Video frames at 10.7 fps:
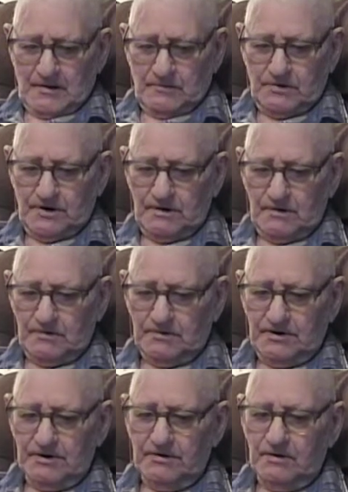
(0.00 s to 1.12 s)
Well, we
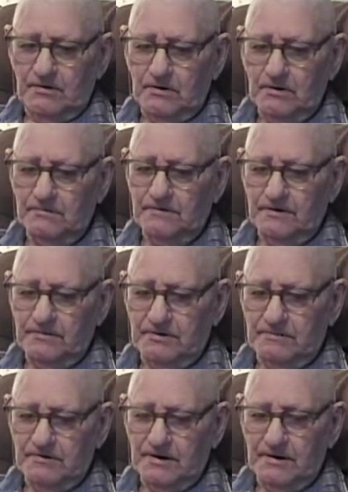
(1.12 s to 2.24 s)
didn't go hungry, but
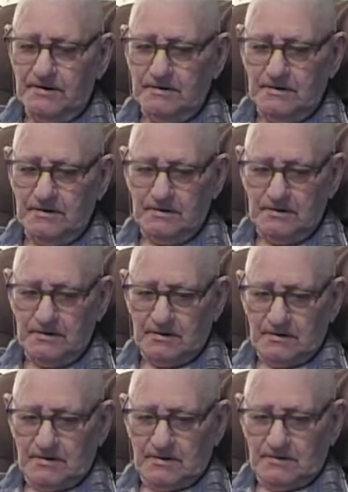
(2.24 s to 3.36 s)
we had to
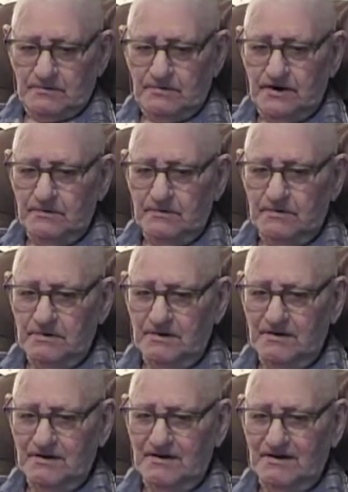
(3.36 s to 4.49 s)
wait on
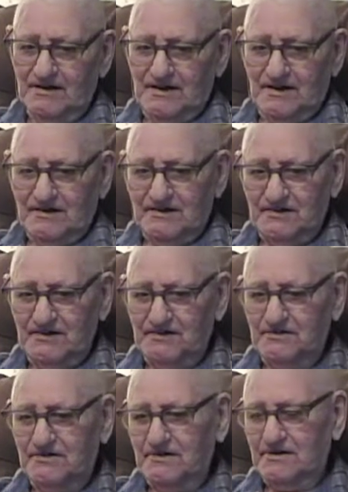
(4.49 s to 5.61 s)
to
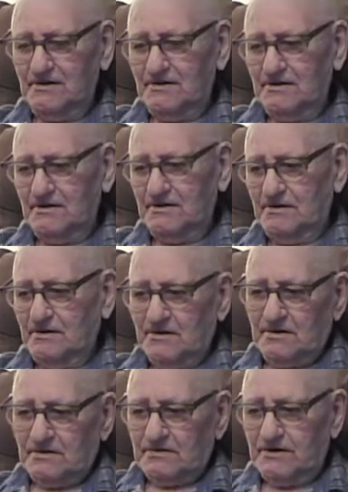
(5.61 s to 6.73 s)
get.
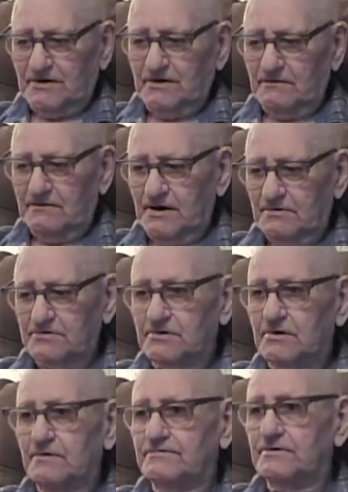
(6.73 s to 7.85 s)
They give out
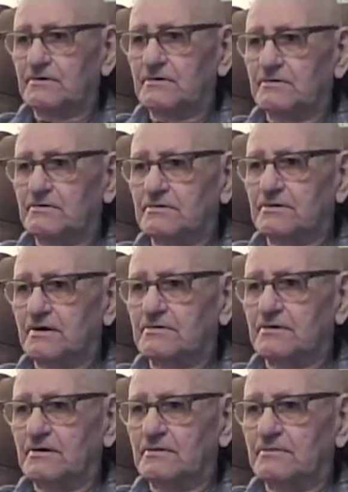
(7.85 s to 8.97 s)
stuff, you know, at that
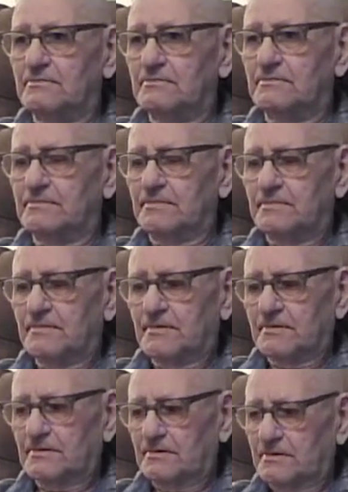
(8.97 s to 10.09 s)
time,
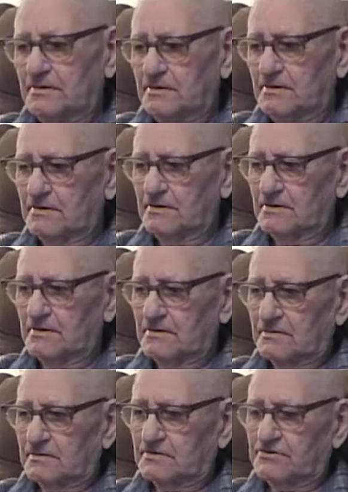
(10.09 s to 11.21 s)
and
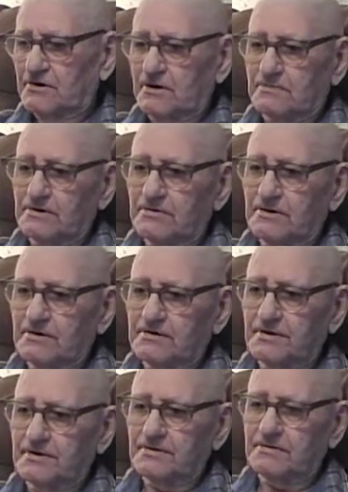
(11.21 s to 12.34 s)
you had to be there and
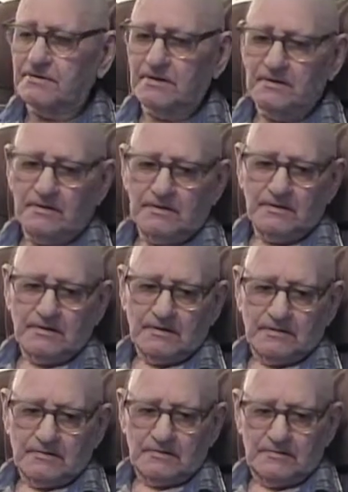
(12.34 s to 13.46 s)
get it.
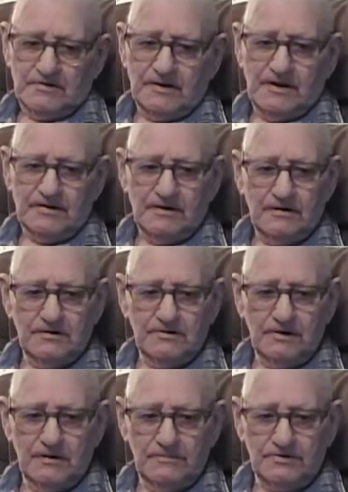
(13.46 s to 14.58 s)
My dad got a
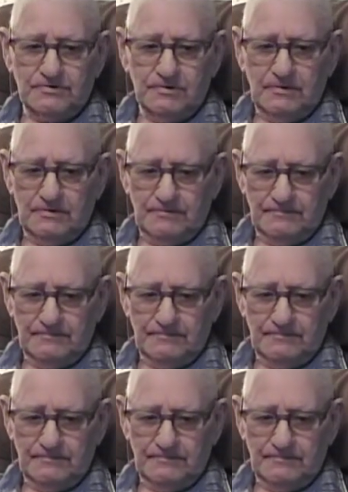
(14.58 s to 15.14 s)
job at the